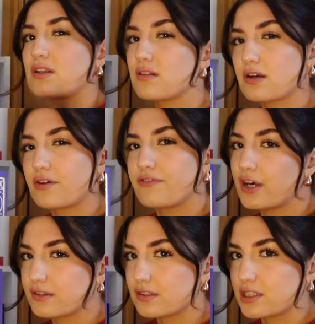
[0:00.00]
is like a
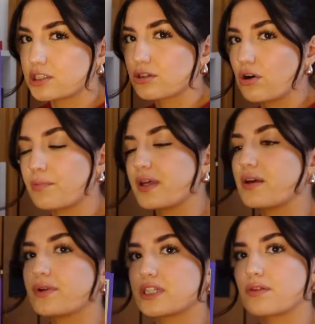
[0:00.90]
first edition copy,
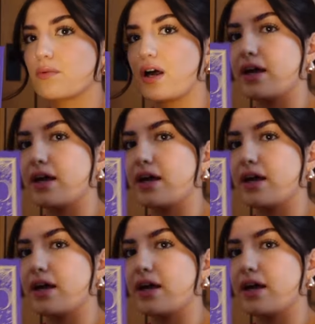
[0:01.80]
which is why it